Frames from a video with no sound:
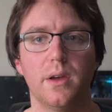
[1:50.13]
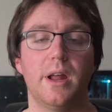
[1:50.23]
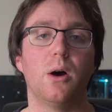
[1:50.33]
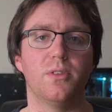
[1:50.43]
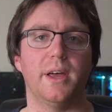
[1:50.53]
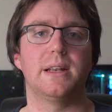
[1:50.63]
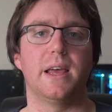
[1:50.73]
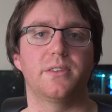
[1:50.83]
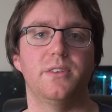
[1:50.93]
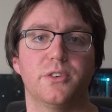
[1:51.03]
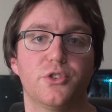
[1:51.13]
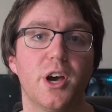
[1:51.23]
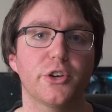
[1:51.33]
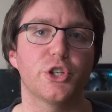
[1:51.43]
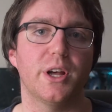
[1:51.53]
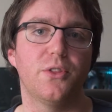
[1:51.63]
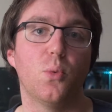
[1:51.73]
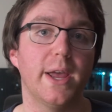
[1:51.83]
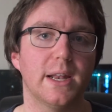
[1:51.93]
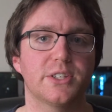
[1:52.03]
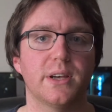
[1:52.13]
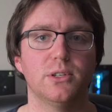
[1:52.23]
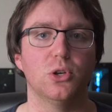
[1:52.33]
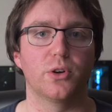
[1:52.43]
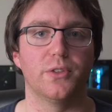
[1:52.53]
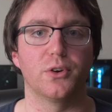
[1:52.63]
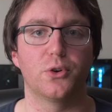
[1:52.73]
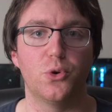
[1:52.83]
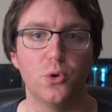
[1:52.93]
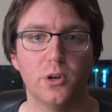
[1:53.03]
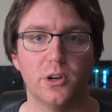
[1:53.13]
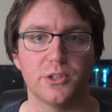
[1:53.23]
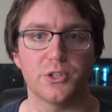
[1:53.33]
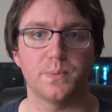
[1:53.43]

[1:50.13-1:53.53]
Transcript: now with that lengthy introduction out the way, let's have a look at the coolers.